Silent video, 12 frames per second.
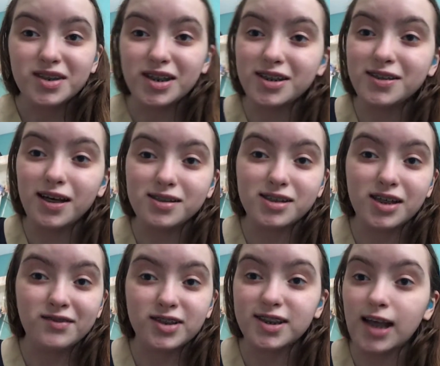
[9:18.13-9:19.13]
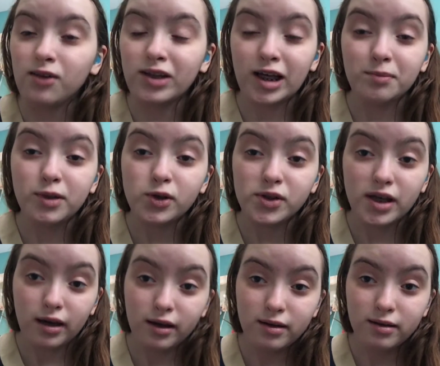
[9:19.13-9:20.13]
It doesn't even sound like
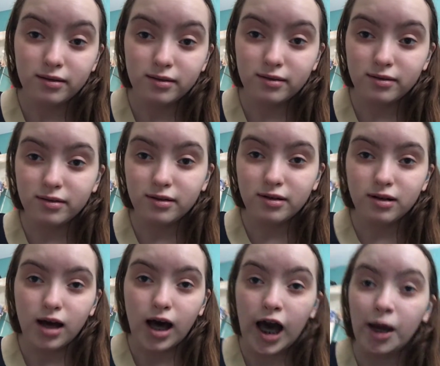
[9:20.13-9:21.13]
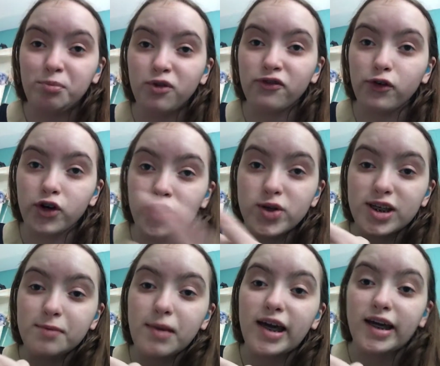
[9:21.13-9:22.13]
music. I prefer
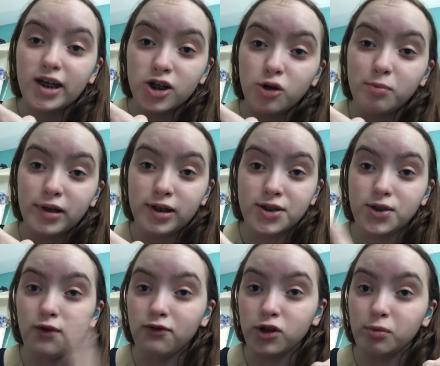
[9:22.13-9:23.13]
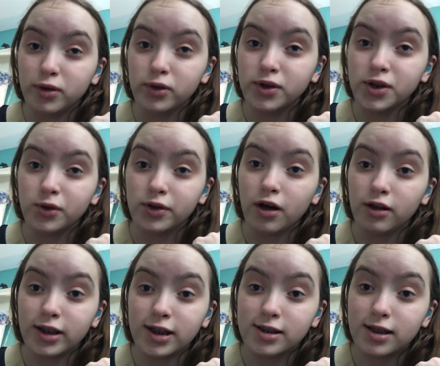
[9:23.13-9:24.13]
using my earbuds over the Bluetooth
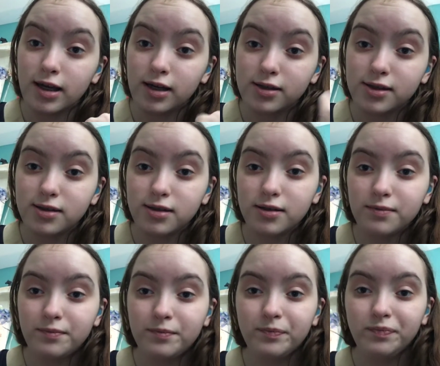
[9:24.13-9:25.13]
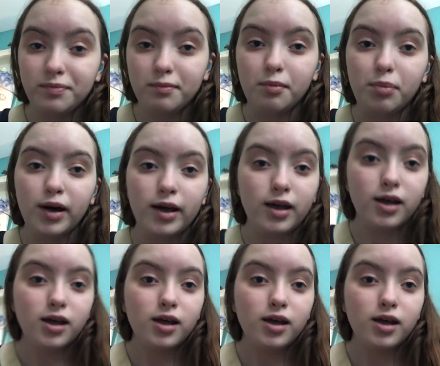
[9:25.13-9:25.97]
on these things. But